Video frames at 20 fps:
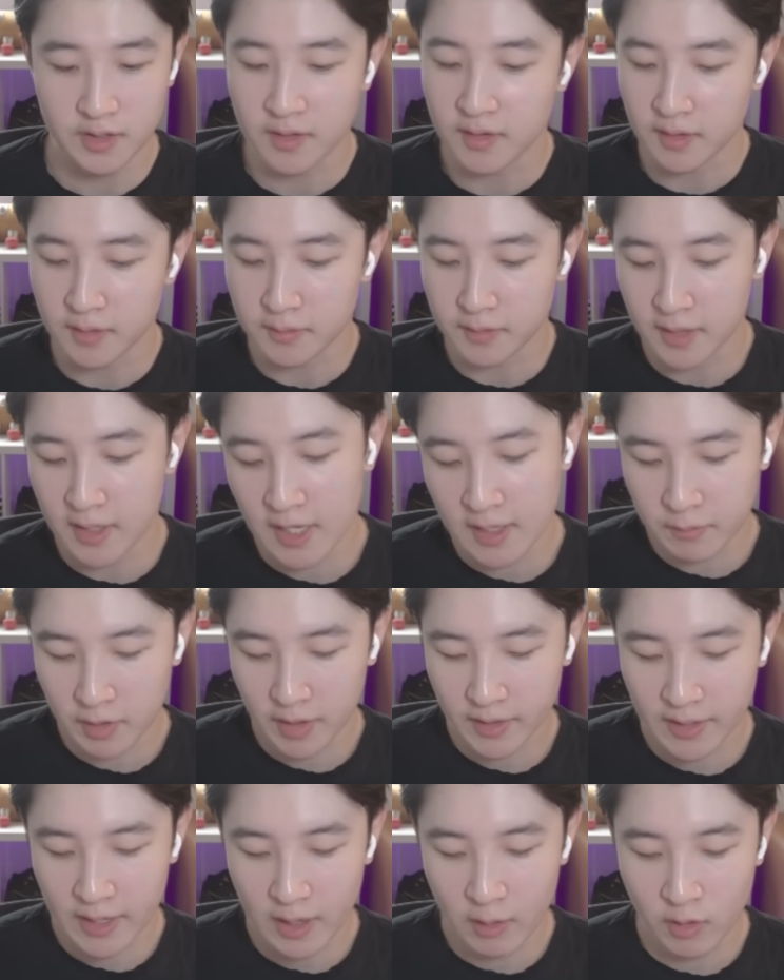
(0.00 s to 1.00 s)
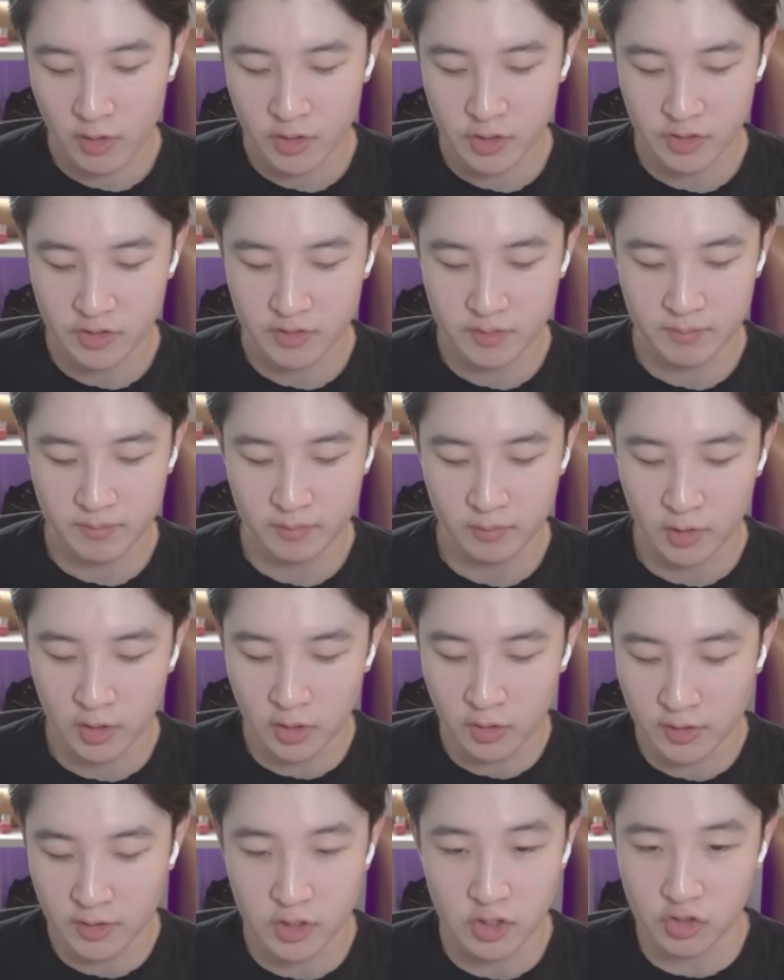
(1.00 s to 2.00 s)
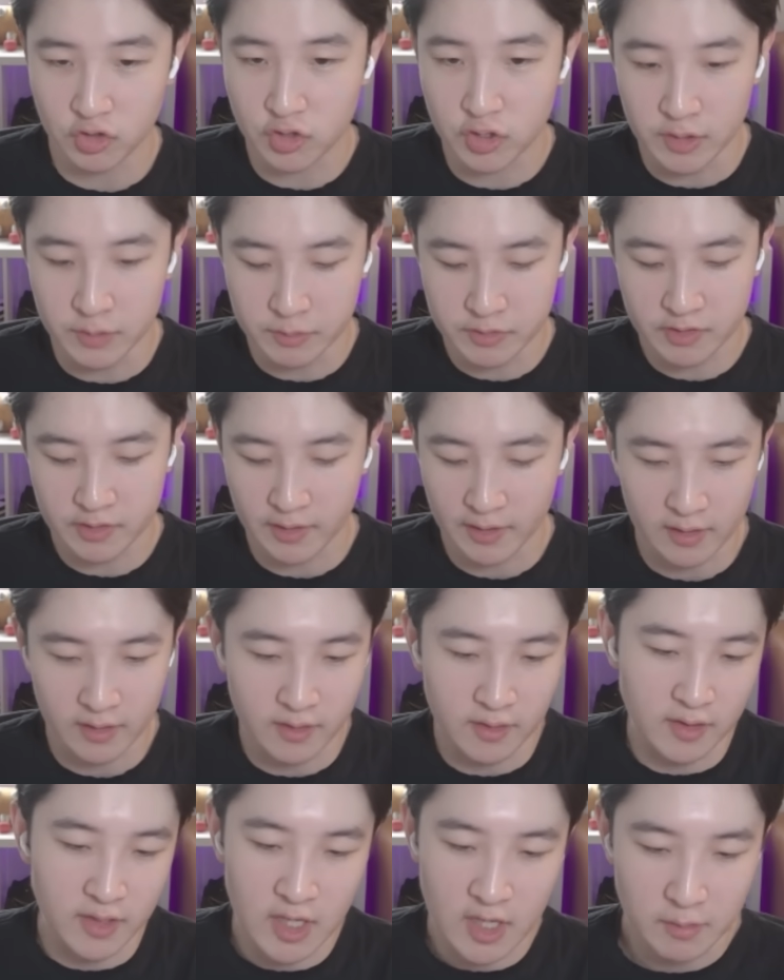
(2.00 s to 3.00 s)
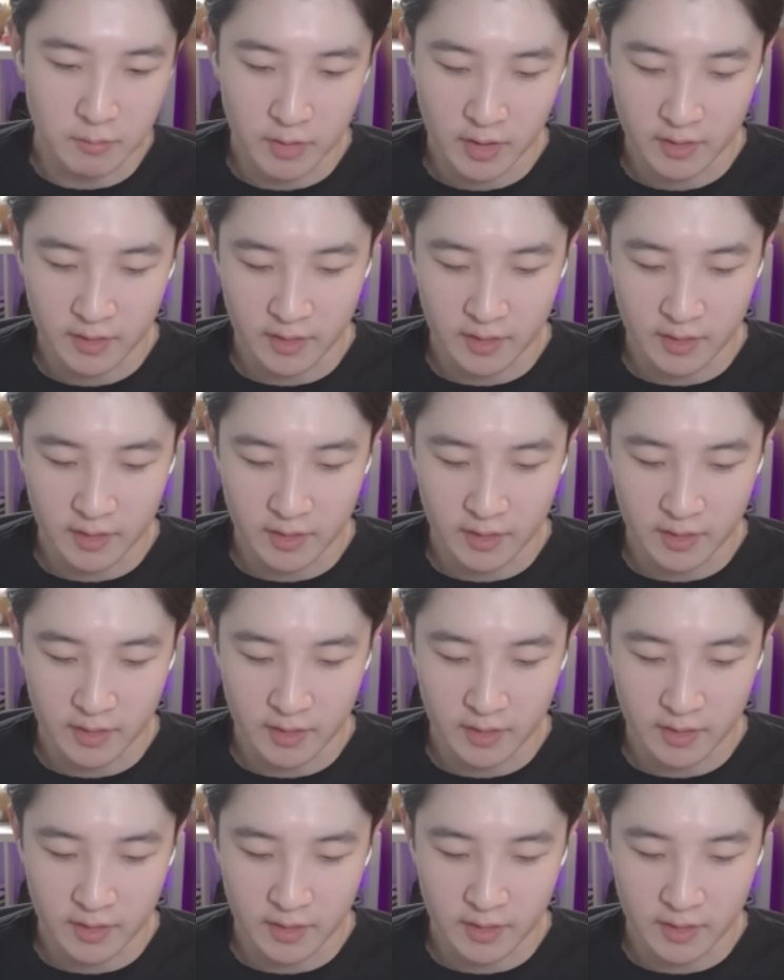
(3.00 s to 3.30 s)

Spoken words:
in the game right now are just literally just troops like in the game, right?